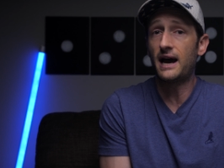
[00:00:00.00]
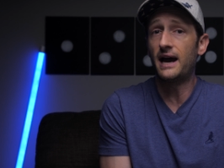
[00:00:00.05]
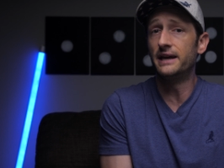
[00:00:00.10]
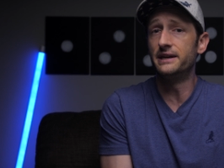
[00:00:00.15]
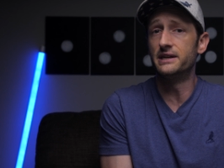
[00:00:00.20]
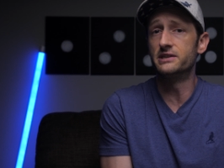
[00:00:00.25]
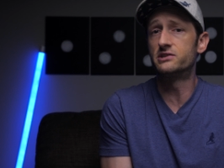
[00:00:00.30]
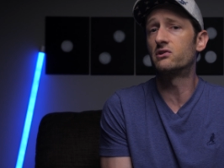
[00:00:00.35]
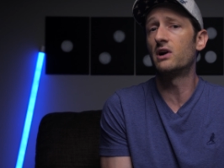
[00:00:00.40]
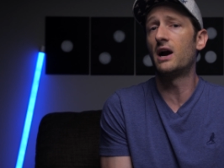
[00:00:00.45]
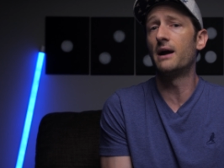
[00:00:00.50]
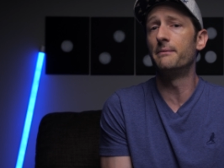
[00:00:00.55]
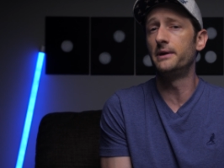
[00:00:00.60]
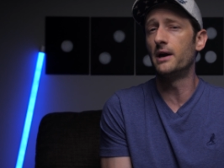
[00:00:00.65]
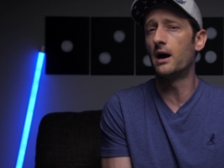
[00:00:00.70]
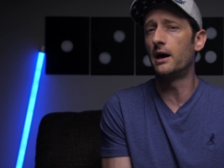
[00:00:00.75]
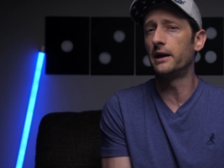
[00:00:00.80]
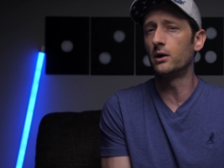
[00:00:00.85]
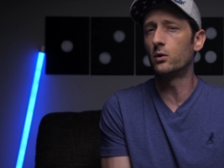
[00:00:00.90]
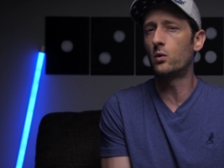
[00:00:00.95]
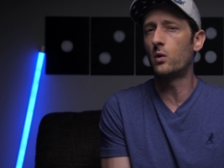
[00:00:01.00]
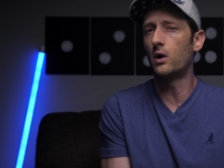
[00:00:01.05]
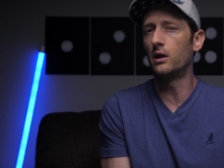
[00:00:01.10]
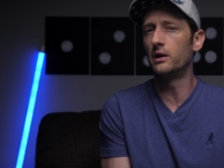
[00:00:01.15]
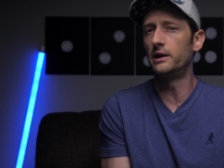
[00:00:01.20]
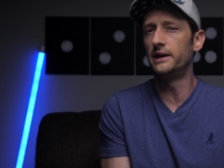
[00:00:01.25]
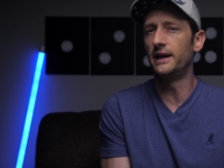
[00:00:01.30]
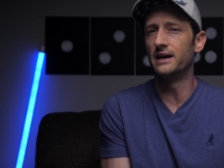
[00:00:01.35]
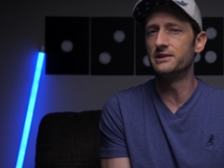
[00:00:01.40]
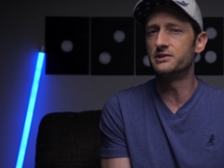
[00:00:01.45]
I describe the audio
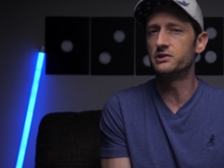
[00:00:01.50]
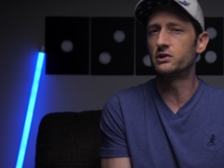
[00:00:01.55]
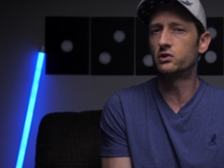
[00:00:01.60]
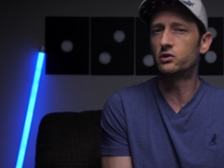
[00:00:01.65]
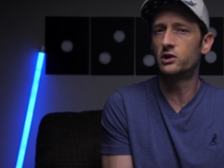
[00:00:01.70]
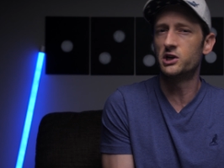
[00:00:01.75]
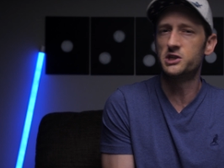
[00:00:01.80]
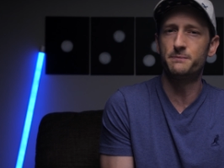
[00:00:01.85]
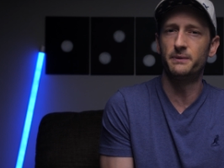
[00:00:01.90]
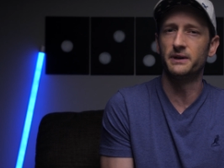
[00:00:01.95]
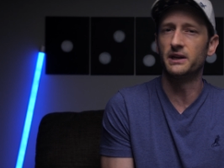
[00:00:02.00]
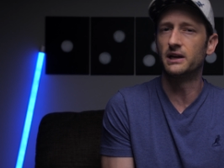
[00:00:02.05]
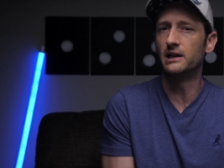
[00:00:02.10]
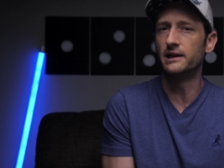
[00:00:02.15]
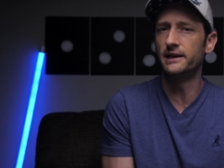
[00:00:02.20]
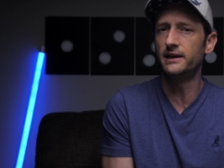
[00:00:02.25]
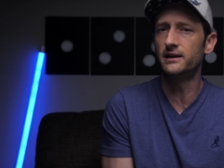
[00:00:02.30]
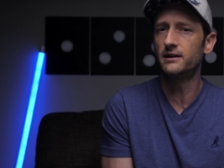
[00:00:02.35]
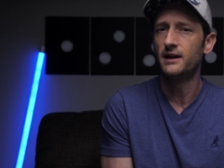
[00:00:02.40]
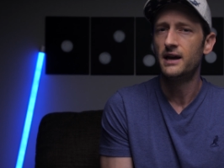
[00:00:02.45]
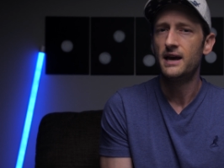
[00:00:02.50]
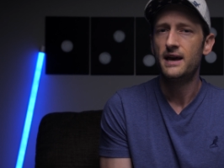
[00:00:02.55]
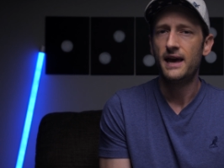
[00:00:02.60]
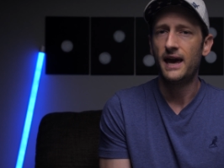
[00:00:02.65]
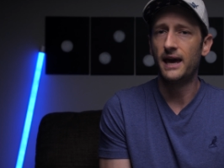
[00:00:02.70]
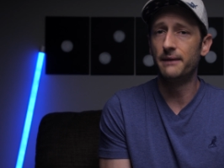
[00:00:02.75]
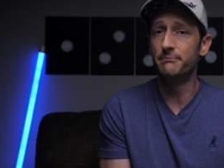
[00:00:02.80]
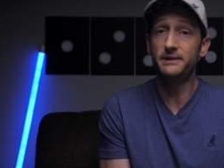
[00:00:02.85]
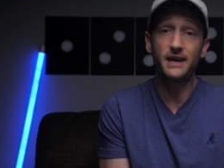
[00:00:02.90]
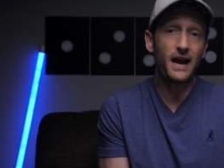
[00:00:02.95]
quality as crisp and clear,
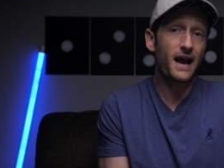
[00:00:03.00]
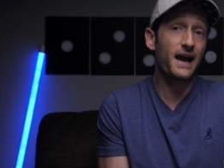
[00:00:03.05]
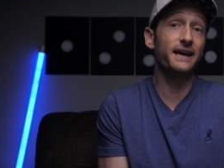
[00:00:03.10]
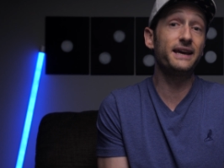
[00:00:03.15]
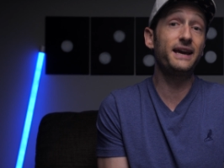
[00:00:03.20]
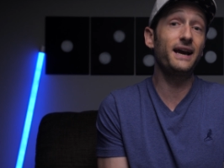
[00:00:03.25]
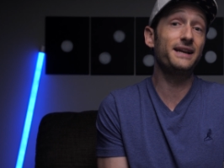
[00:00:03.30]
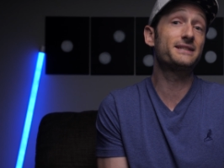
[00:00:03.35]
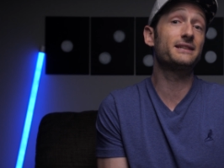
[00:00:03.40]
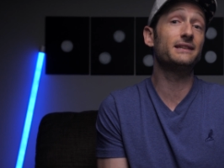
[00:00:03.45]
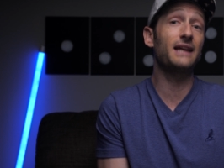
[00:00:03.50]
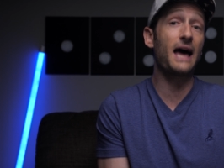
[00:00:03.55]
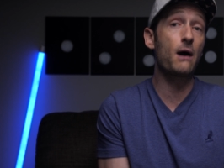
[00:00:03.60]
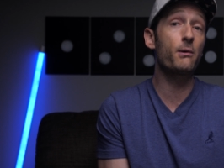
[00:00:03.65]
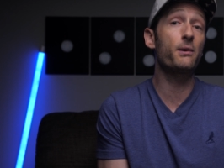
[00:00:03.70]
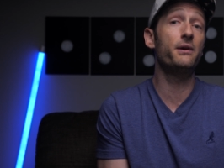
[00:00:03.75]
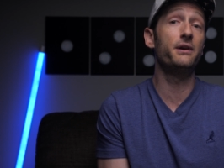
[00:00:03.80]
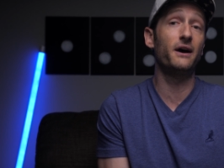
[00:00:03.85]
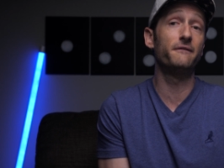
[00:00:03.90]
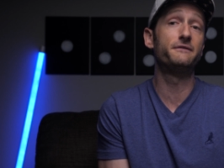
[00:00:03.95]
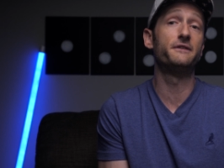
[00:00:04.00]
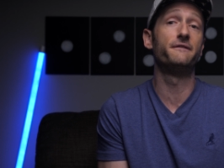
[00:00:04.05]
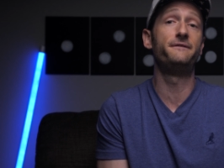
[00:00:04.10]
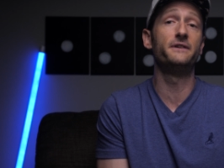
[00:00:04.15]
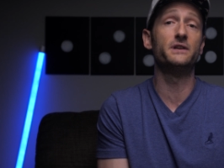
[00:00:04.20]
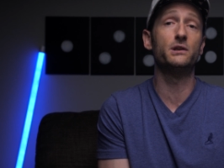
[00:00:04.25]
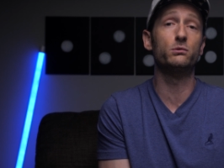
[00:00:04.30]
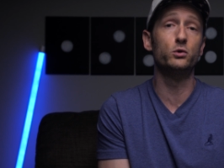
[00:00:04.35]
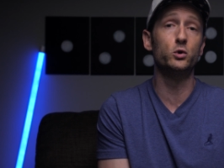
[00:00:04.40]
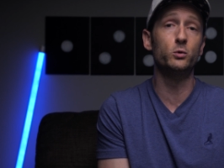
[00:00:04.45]
and yeah, it gets loud enough to
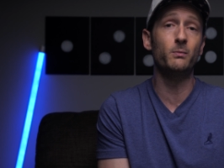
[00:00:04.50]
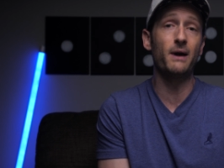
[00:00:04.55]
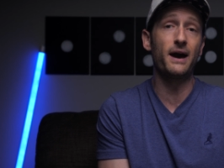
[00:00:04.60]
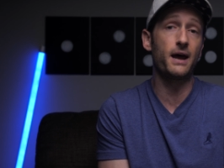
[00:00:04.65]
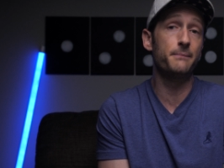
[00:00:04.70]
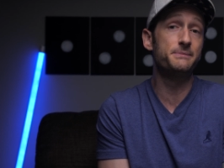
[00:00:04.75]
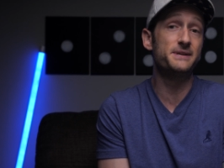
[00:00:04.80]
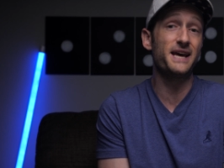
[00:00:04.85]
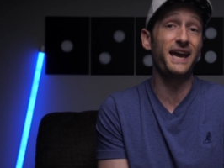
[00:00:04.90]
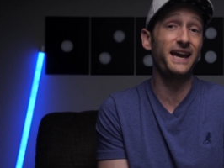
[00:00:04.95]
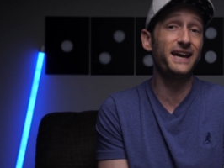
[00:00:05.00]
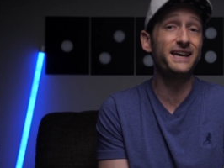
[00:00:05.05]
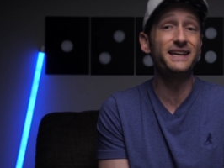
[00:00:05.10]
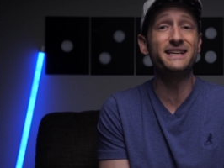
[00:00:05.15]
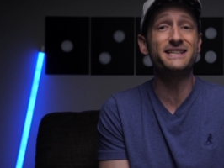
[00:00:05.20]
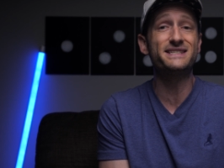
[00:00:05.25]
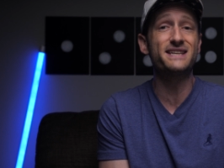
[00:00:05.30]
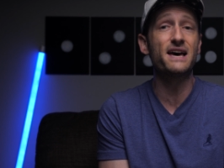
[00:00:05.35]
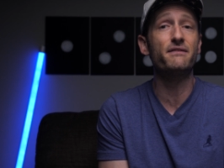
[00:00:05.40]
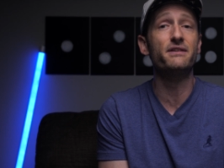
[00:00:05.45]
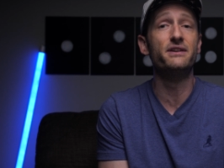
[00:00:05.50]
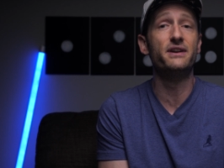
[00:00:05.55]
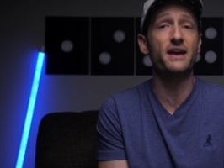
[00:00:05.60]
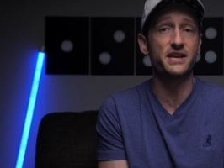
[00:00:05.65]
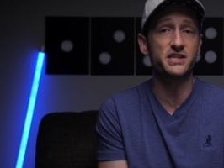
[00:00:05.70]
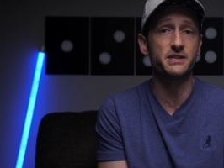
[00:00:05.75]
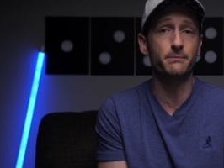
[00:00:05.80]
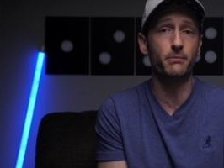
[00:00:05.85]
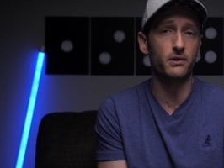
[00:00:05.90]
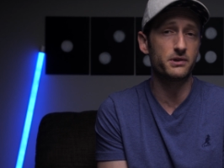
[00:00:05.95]
fill a room at up to 87
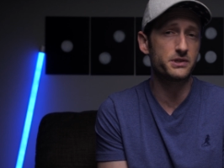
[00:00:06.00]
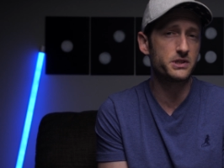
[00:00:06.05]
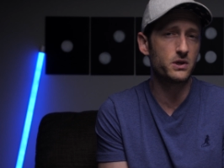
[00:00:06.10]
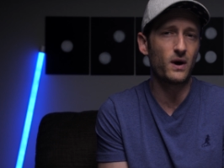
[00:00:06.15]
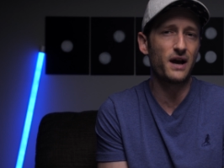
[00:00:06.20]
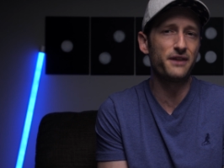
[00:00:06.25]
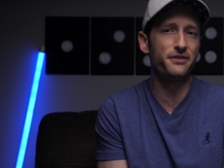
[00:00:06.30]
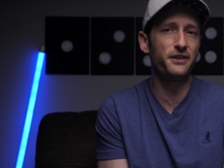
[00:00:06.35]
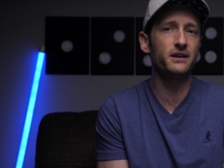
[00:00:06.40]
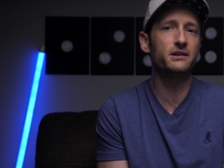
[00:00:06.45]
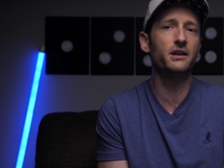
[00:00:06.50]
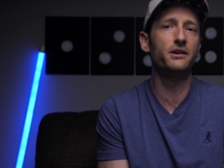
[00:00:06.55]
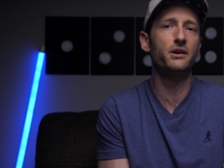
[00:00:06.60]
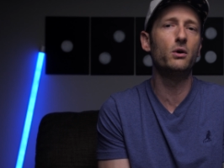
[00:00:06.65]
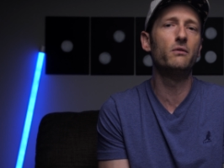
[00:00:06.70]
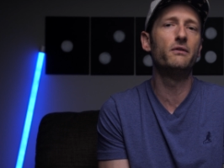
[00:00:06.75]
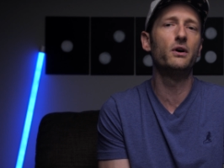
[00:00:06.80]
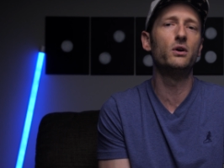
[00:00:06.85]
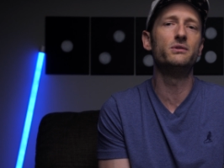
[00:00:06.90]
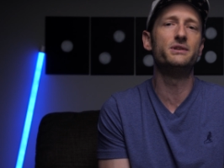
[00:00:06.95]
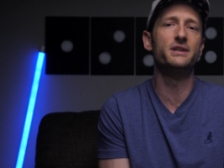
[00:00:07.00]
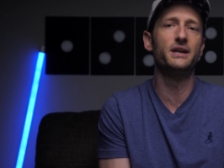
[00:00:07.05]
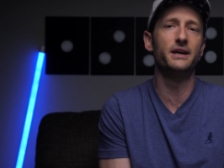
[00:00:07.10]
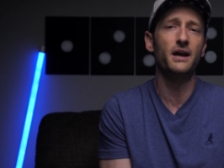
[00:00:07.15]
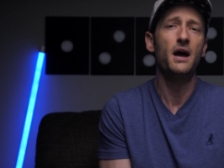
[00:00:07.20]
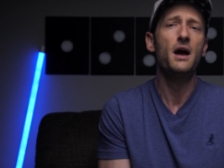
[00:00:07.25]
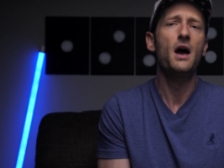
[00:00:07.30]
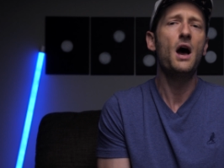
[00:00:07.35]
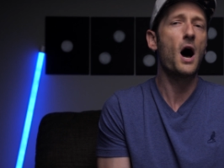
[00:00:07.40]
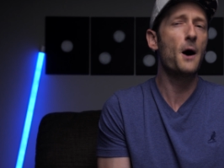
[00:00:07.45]
decibels, so I think Lenovo
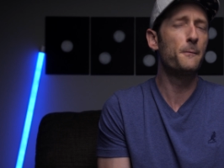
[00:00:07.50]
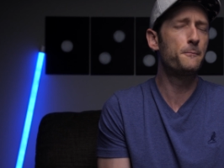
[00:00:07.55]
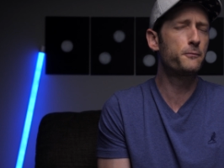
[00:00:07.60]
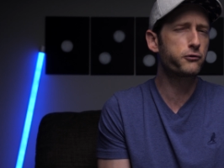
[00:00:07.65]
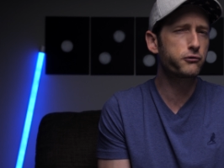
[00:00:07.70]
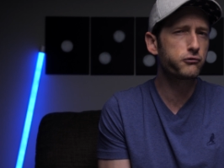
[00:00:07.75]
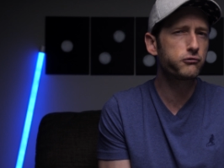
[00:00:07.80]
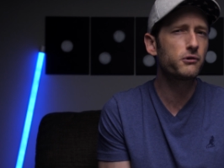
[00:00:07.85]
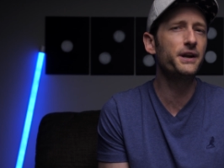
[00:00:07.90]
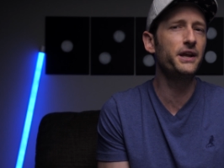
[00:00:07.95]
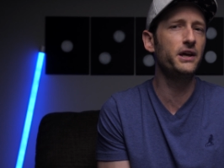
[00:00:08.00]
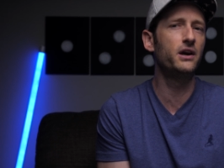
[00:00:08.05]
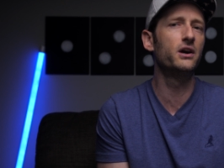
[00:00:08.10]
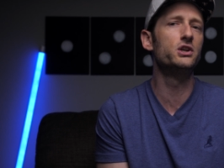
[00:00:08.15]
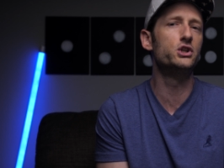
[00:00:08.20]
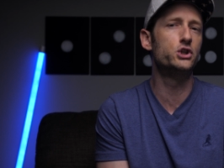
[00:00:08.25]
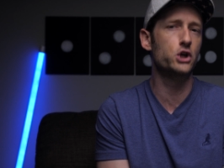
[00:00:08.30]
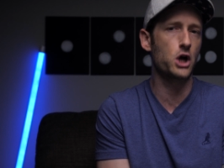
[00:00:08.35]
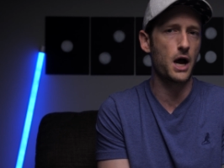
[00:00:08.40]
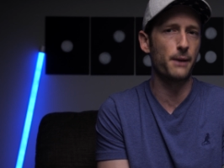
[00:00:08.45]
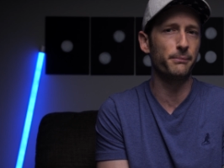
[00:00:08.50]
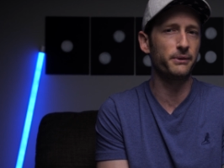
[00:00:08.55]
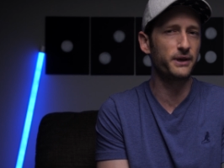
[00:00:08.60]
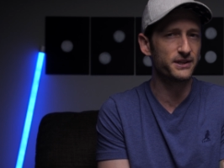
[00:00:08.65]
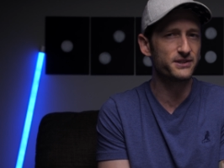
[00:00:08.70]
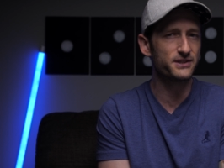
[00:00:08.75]
did a pretty good job